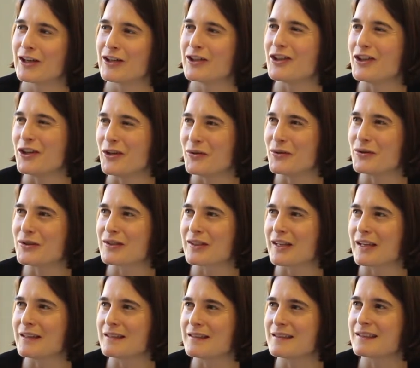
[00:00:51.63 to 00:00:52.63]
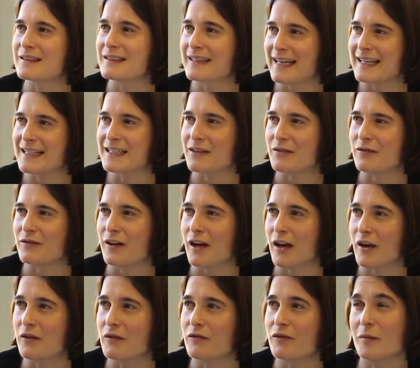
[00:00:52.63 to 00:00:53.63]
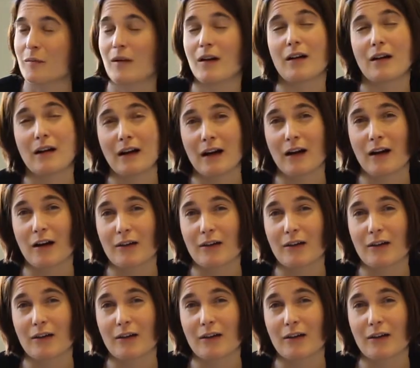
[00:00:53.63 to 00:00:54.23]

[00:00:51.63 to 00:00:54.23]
use and data flow from our